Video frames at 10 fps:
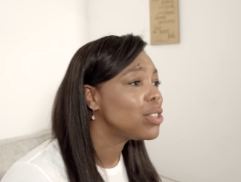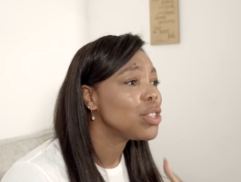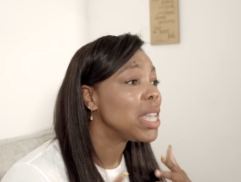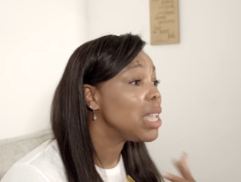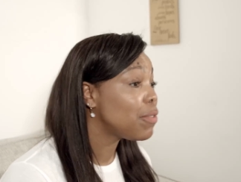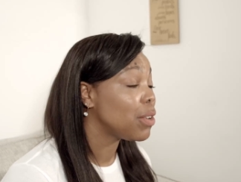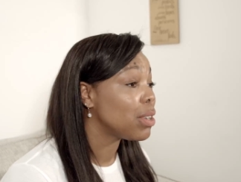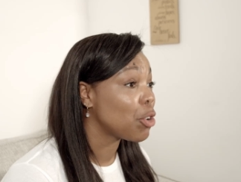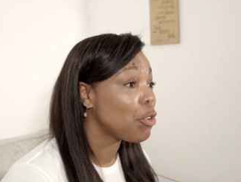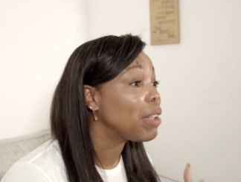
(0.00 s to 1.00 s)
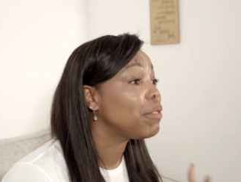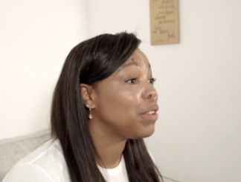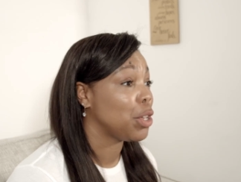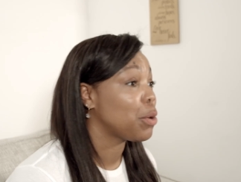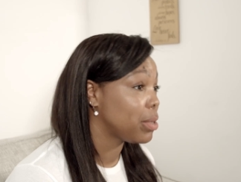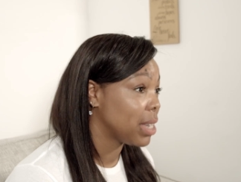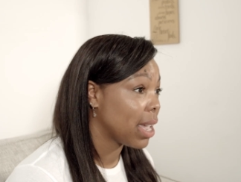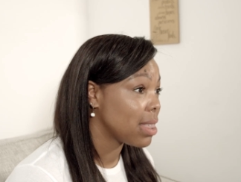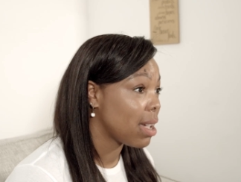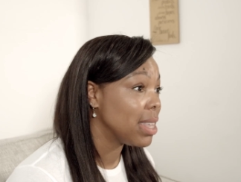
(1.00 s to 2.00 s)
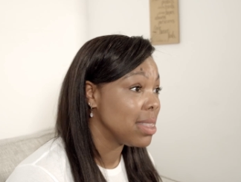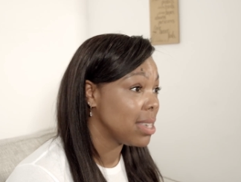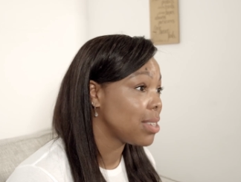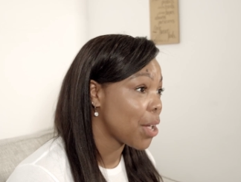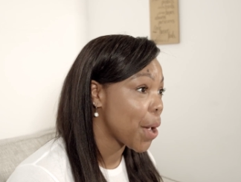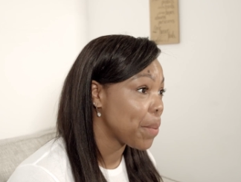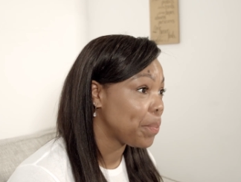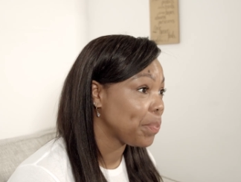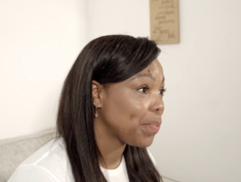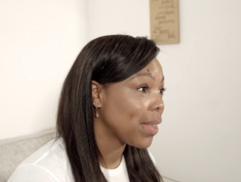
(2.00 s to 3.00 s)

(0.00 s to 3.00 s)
and to even create videos together in this time.